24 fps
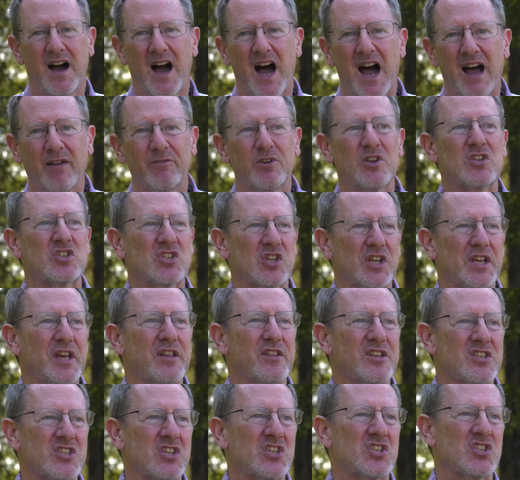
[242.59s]
Obviously,
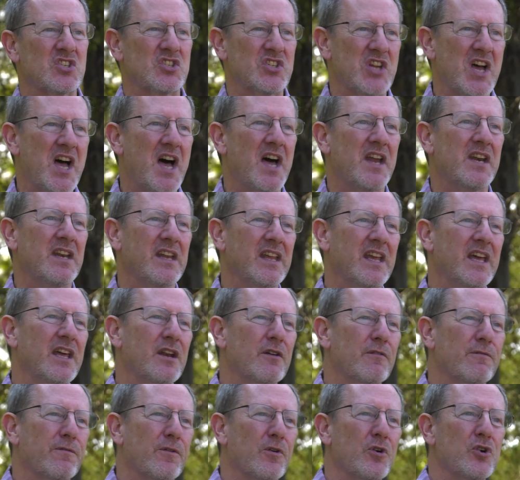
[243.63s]
this is done in
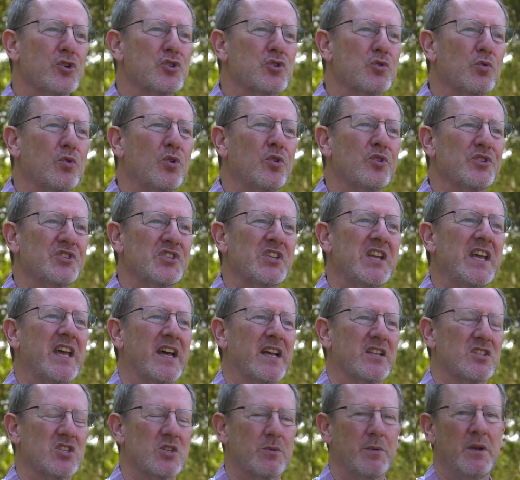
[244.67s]
a virtual
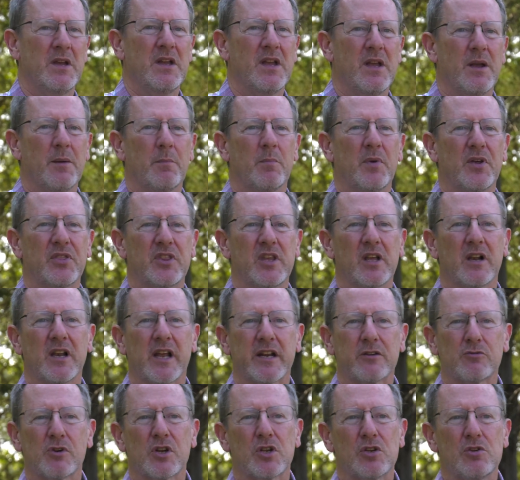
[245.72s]
sense, but the
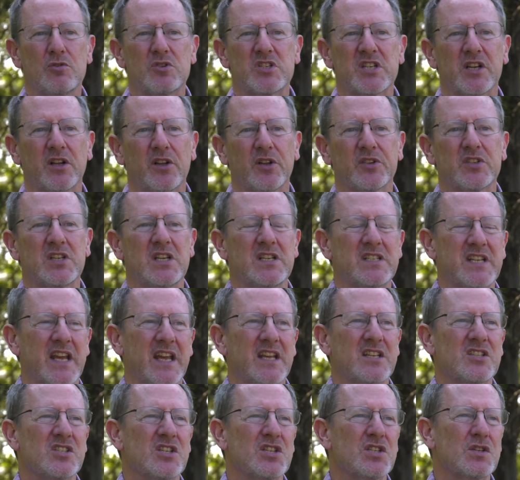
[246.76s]
electric utility
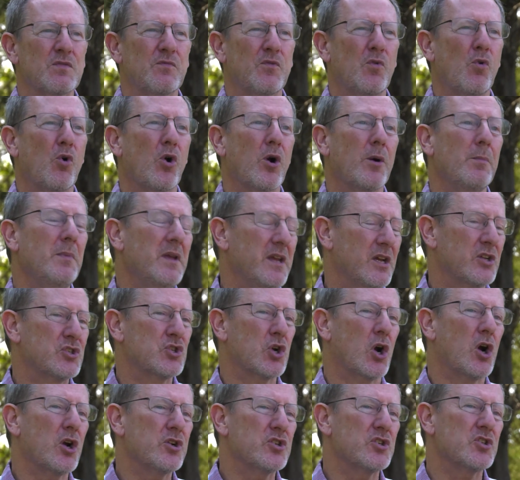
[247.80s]
takes this form, it
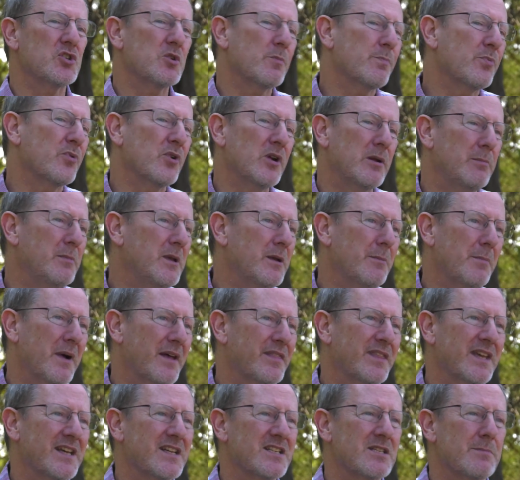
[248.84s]
charges a premium, I
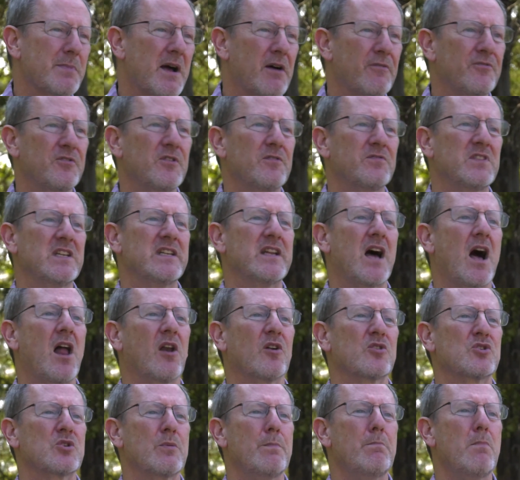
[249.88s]
think it's about
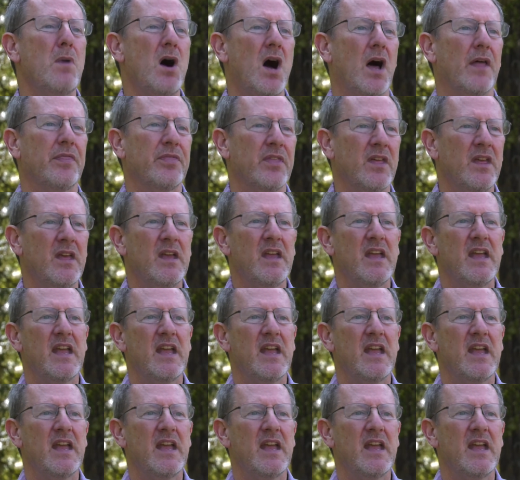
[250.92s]
$50 a month,